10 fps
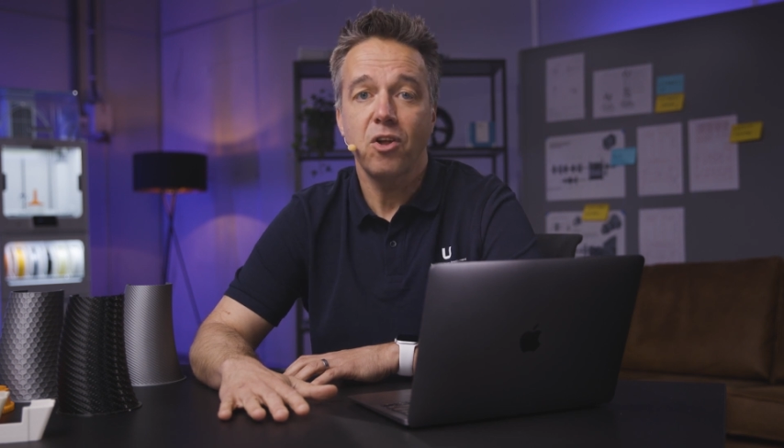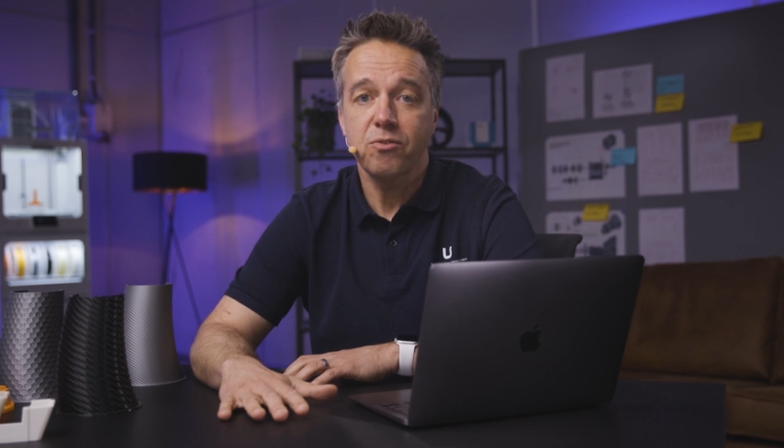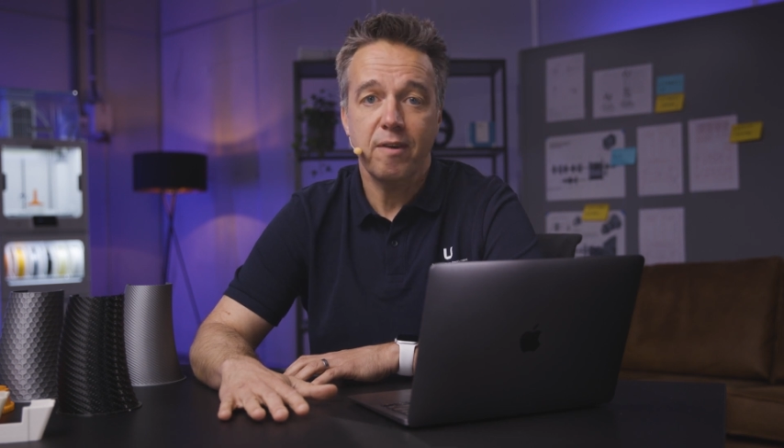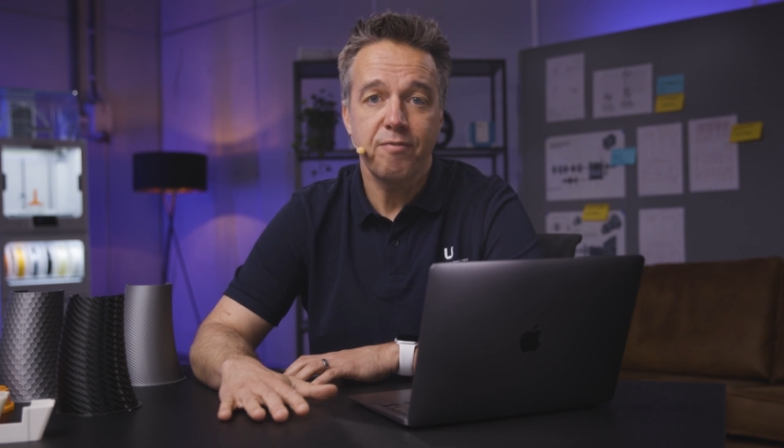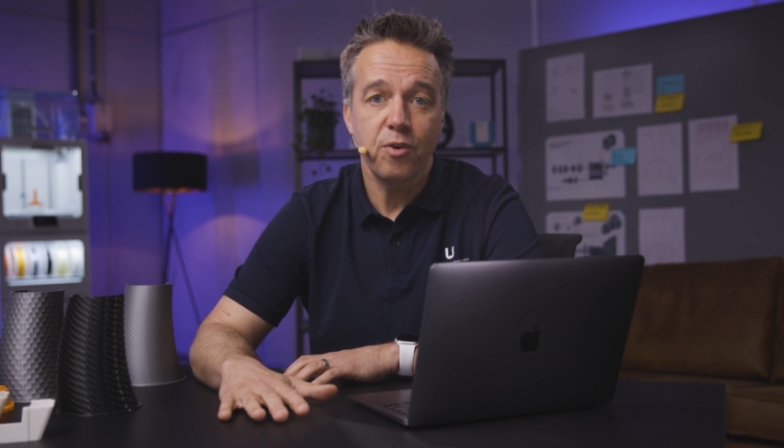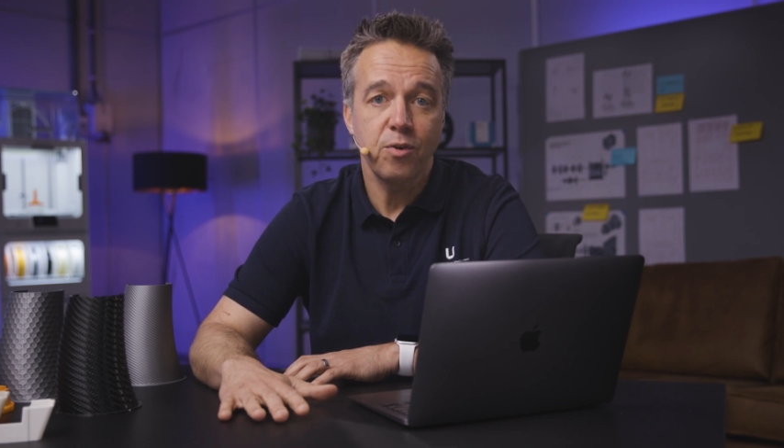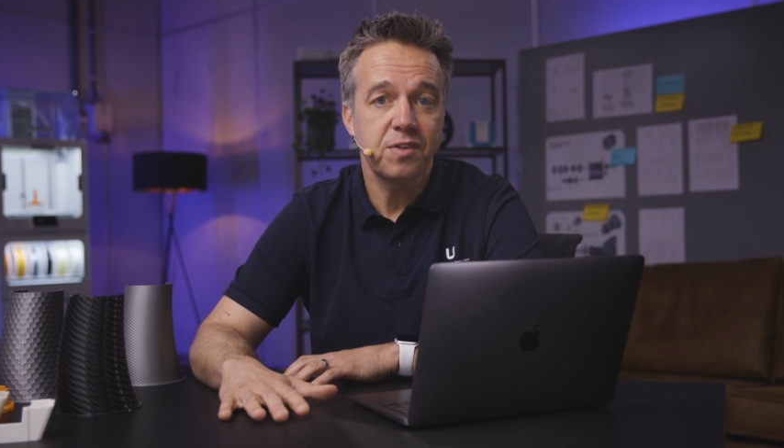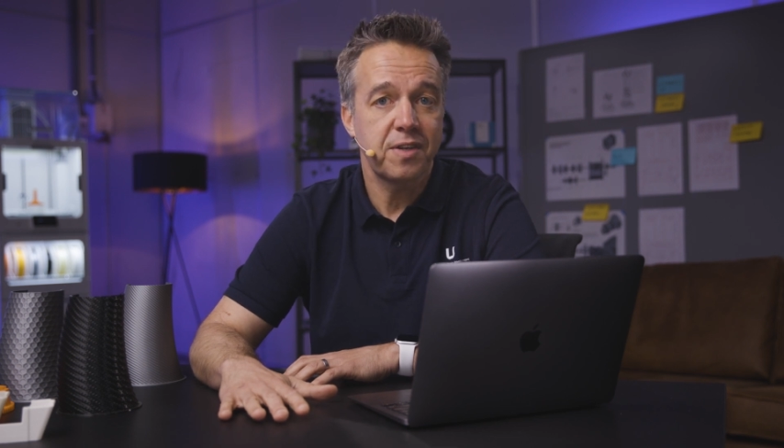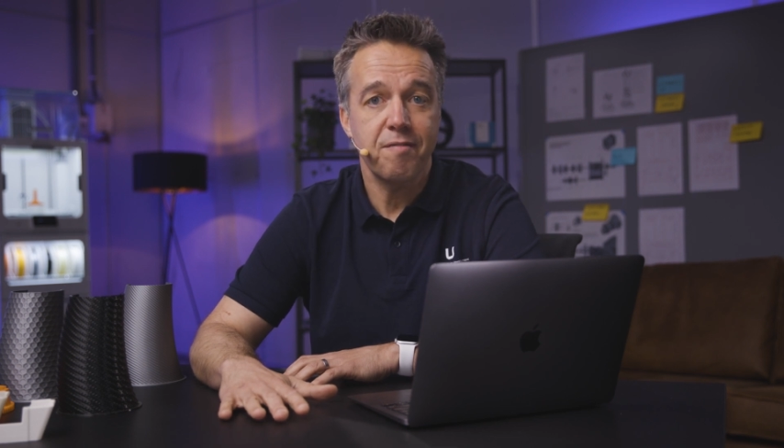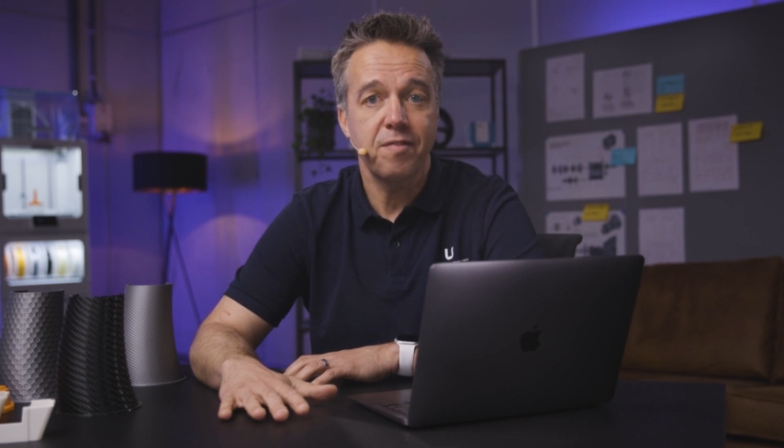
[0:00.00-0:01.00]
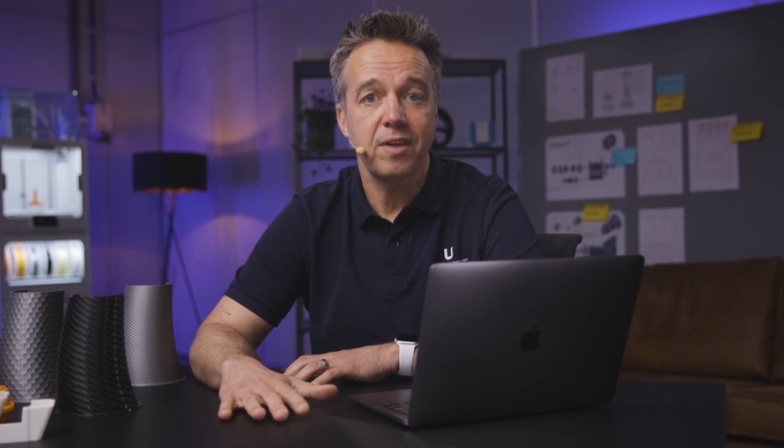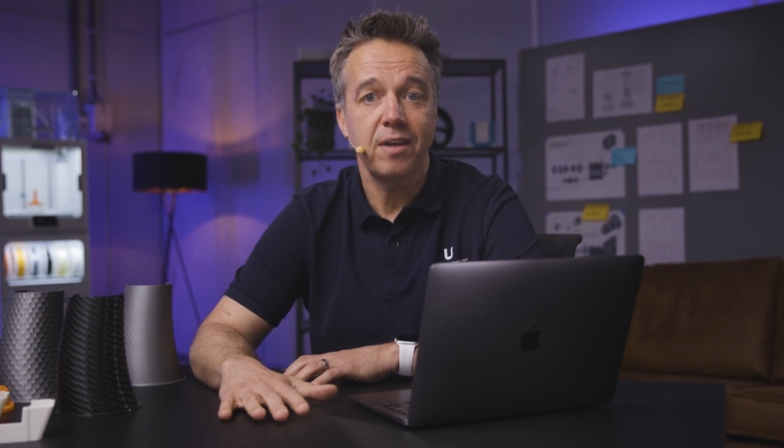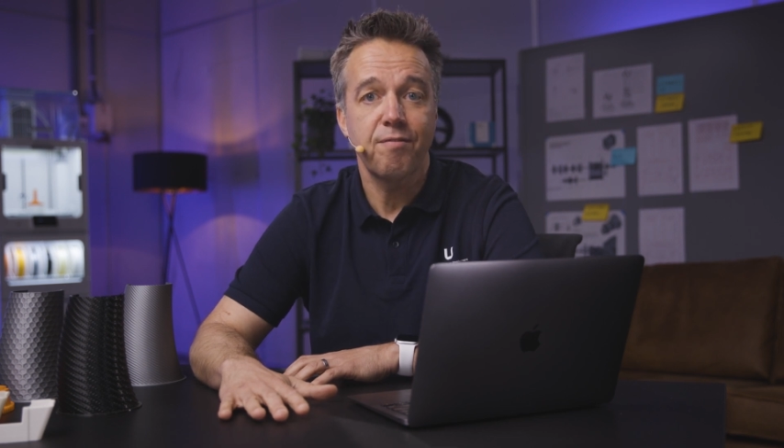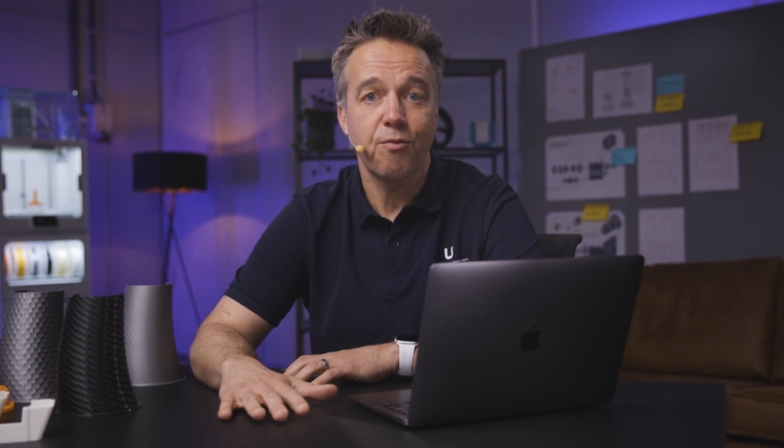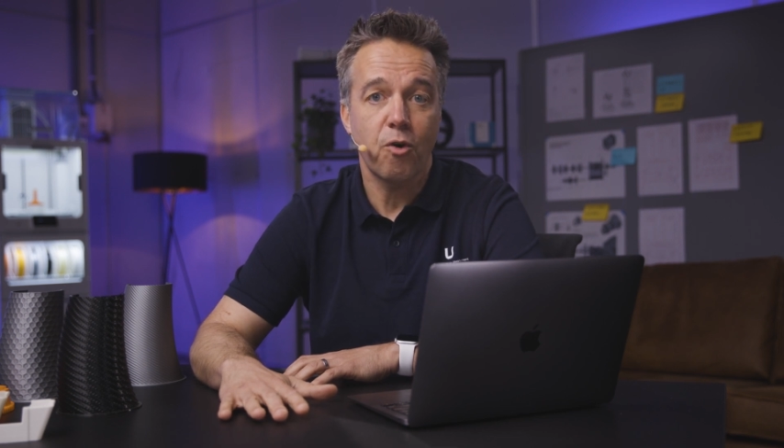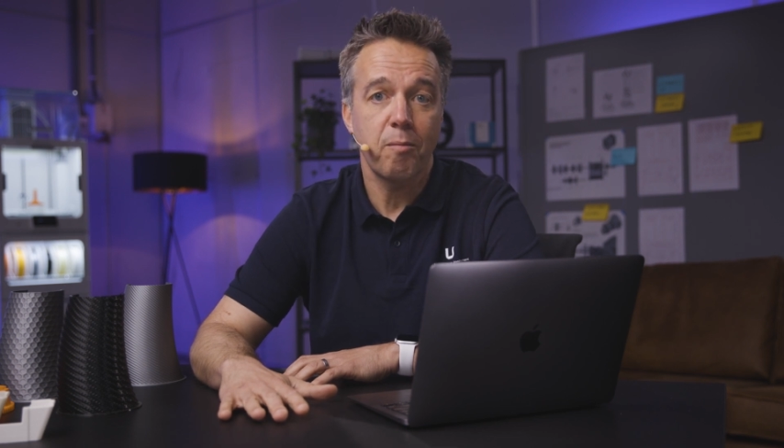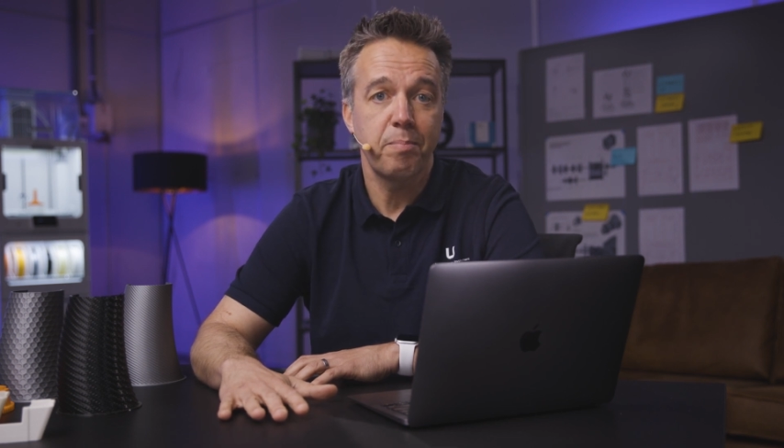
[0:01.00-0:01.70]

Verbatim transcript: UltraFuse 17.4